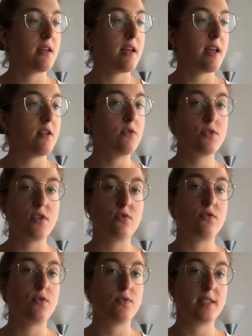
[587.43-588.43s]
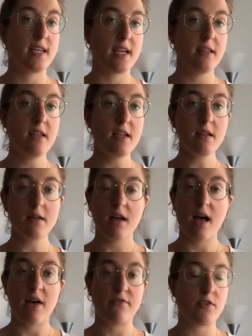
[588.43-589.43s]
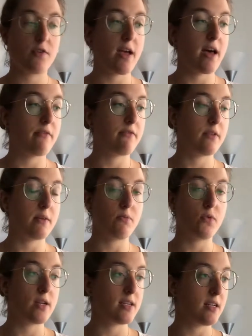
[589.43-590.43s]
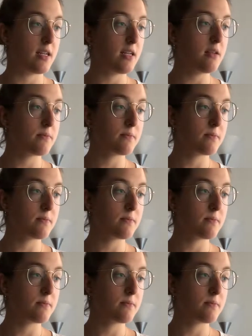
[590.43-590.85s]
and also to sign it after you have printed it.